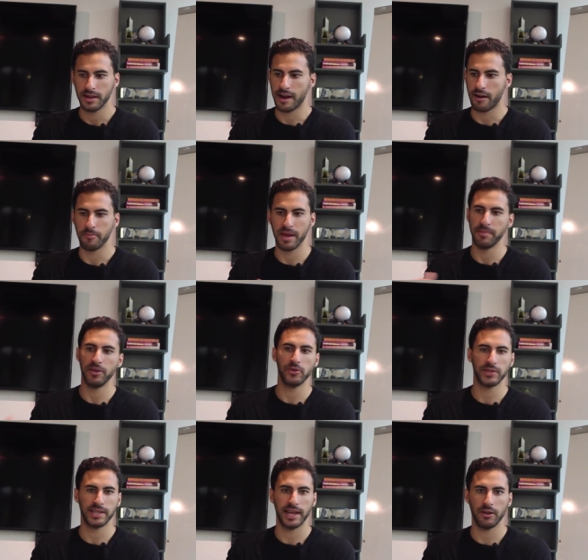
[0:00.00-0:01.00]
Now, maybe
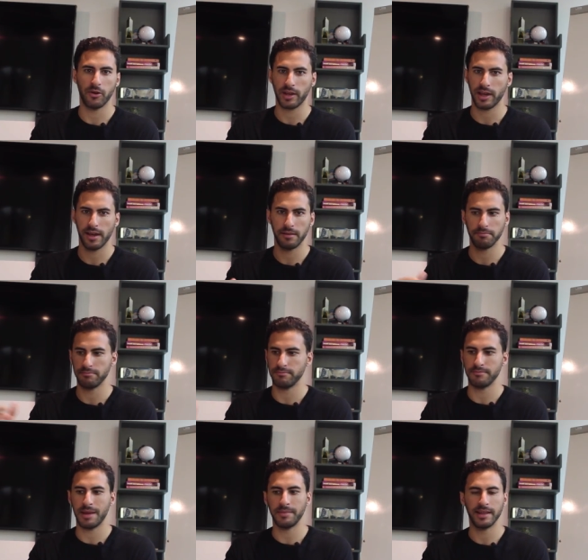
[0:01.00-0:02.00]
you're saying, okay,
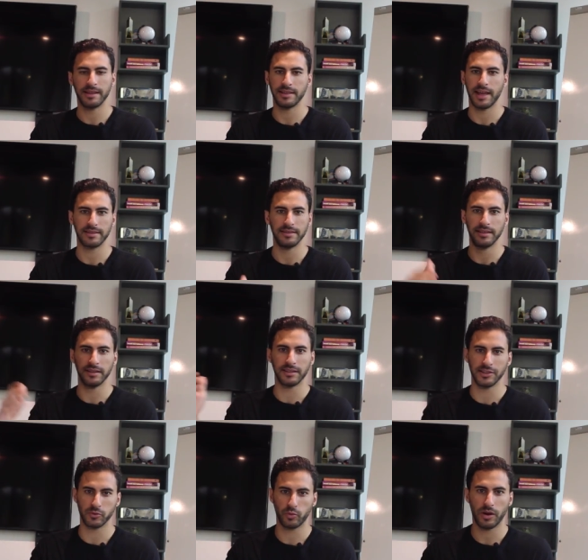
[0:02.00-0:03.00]
maybe that, that
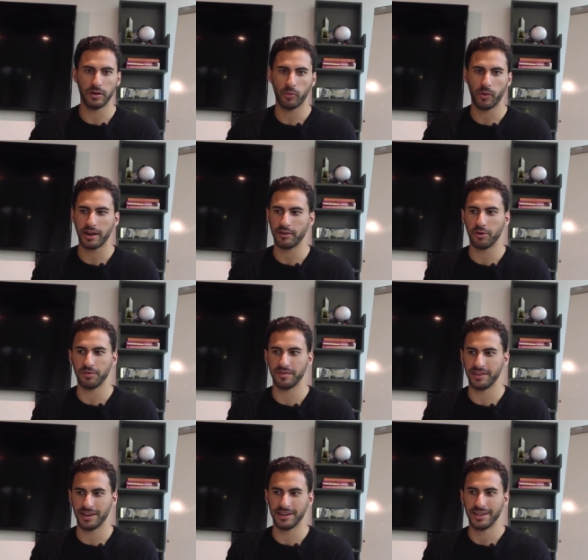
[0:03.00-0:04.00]
deal is one
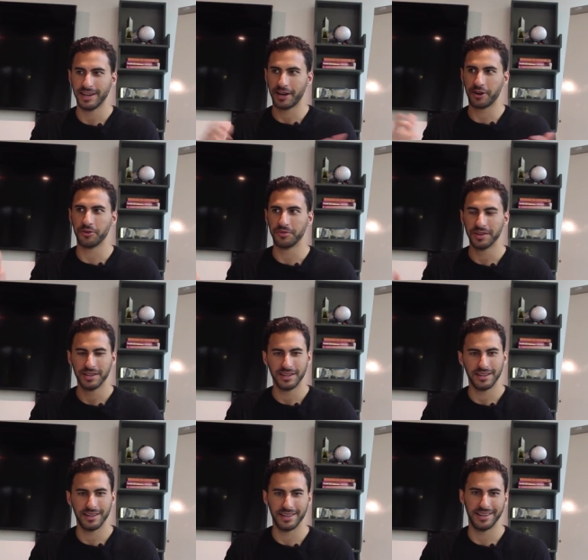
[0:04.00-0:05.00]
of, uh, I don't know,
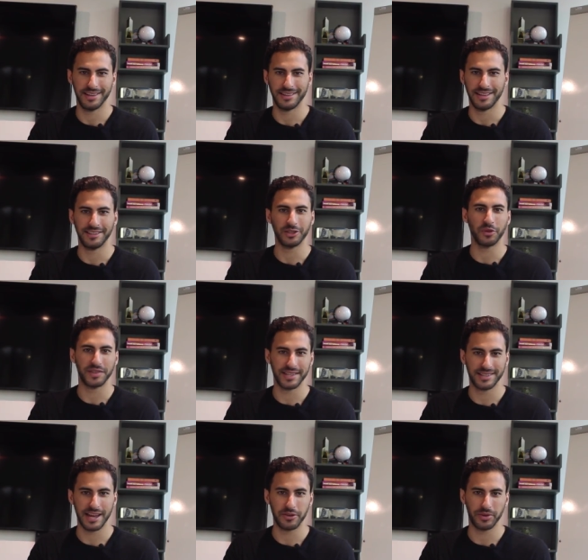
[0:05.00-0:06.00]
uh, the deal of the
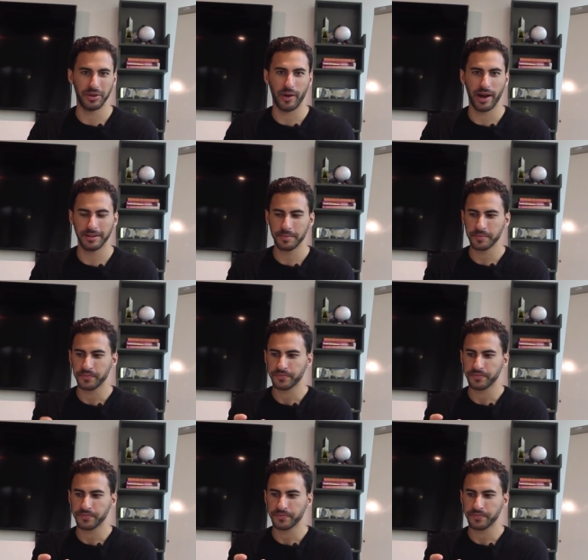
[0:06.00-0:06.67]
century, right?